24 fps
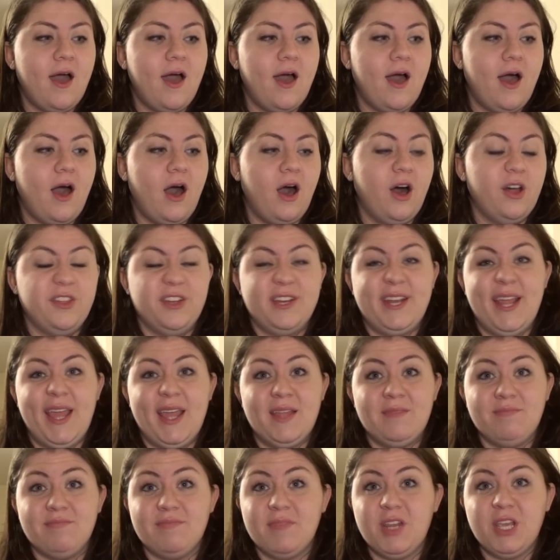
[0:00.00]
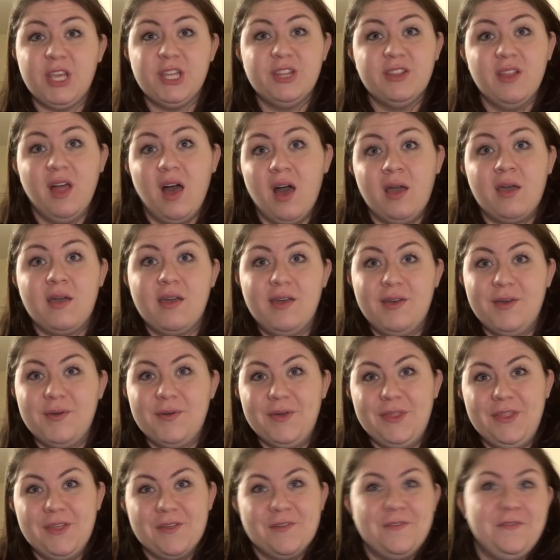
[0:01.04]
other than good luck
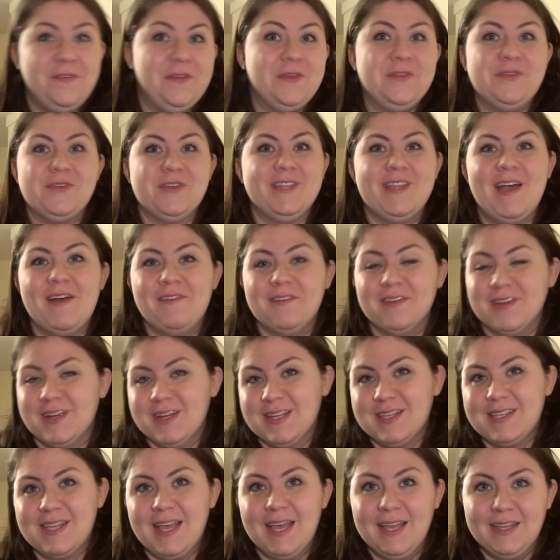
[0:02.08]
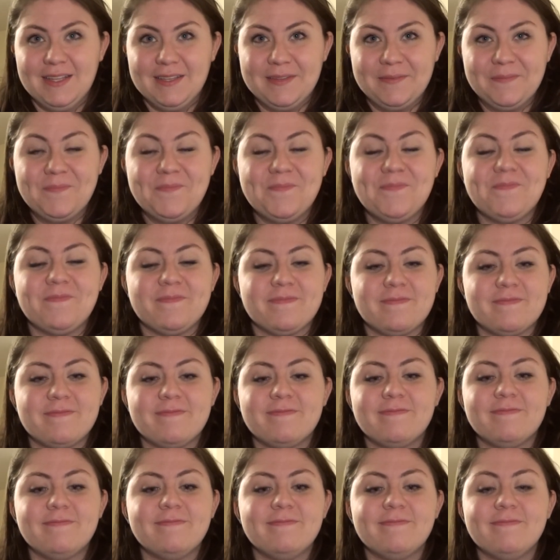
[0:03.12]
with your future endeavors, and
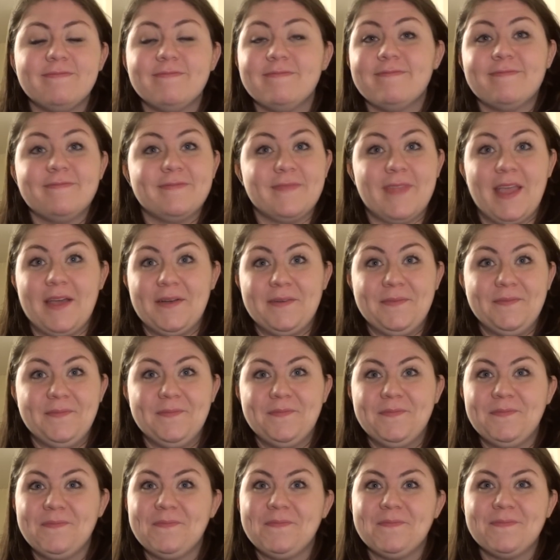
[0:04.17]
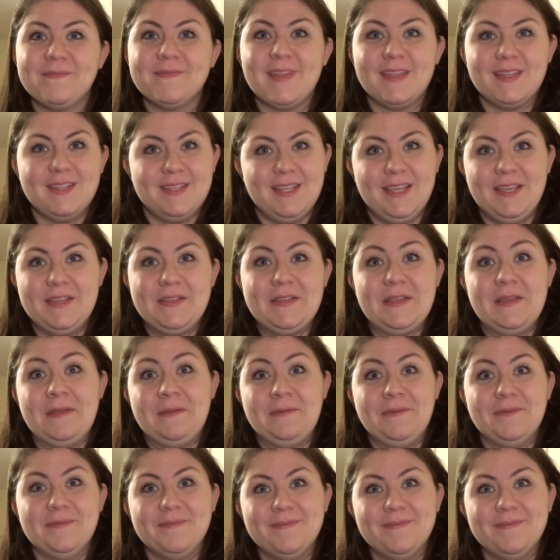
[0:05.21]
yeah, see you soon.